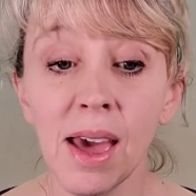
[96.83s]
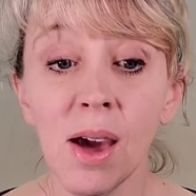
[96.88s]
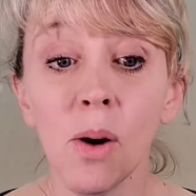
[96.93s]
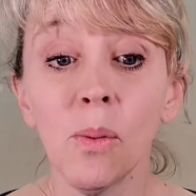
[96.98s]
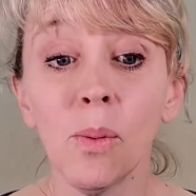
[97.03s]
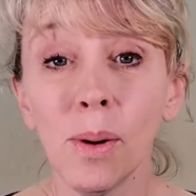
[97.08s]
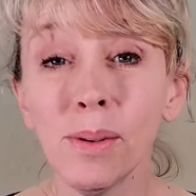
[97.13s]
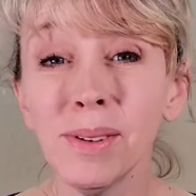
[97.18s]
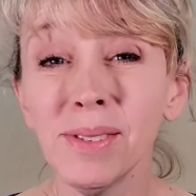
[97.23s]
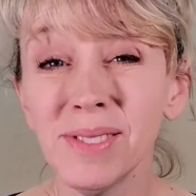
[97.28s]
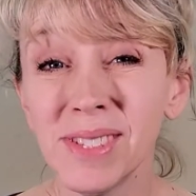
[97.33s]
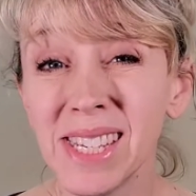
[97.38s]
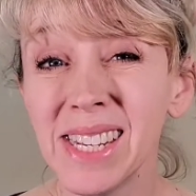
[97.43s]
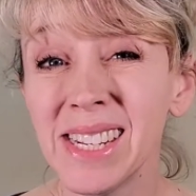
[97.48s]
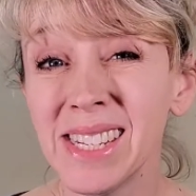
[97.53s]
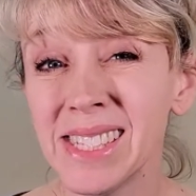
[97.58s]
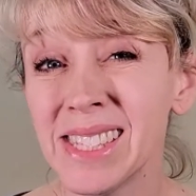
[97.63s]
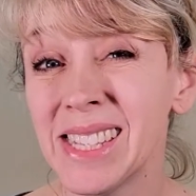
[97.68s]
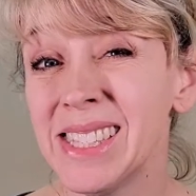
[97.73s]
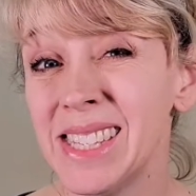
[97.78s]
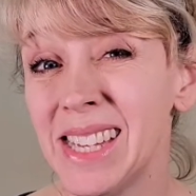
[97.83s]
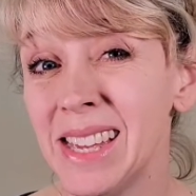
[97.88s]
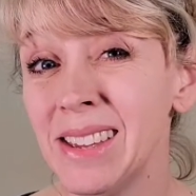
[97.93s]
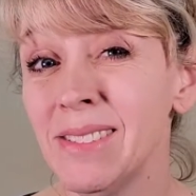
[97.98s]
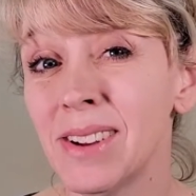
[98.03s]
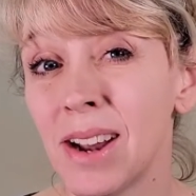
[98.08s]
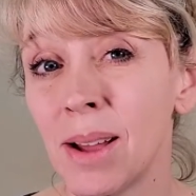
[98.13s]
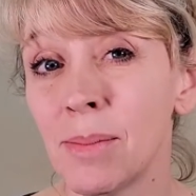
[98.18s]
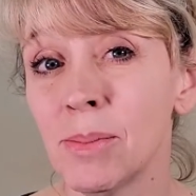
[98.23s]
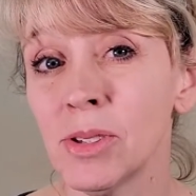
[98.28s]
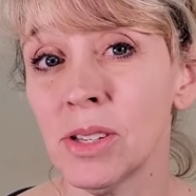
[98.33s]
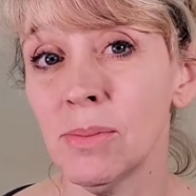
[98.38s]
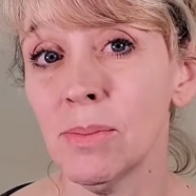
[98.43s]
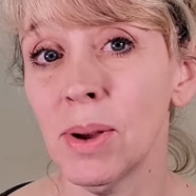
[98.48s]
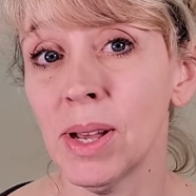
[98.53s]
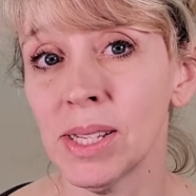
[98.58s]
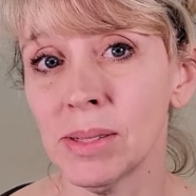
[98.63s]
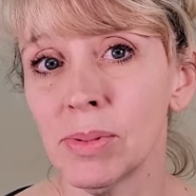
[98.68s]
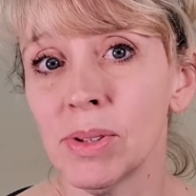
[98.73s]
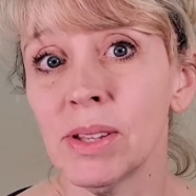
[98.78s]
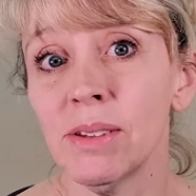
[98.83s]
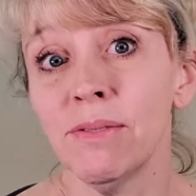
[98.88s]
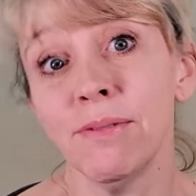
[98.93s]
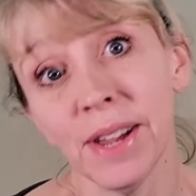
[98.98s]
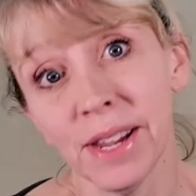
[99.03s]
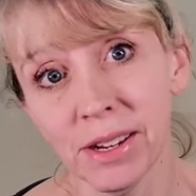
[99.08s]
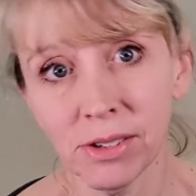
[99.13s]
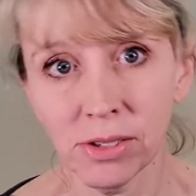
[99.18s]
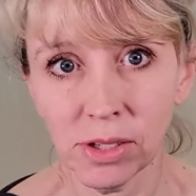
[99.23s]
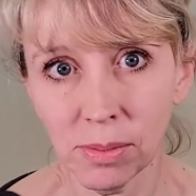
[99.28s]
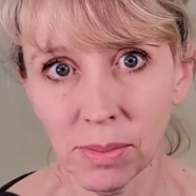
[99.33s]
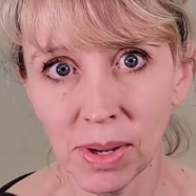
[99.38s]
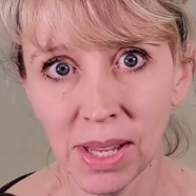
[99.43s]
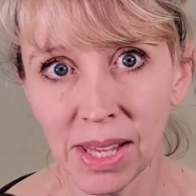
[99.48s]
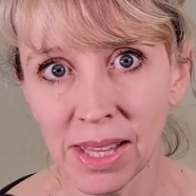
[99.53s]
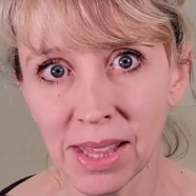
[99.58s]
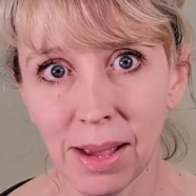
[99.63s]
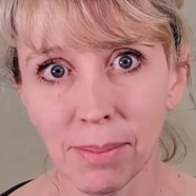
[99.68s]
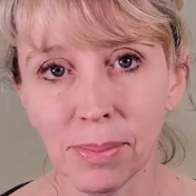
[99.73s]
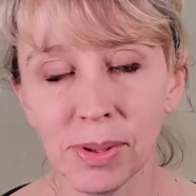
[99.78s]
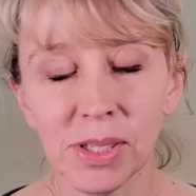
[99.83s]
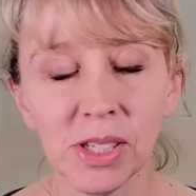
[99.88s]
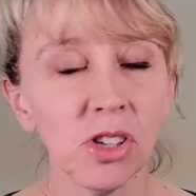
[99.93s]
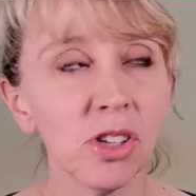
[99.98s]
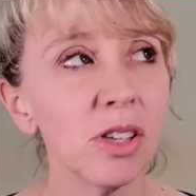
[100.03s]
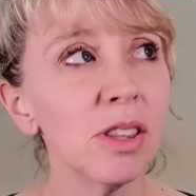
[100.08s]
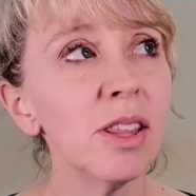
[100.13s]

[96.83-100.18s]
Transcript: What we've seen is it's even almost impossible to fire somebody in that position.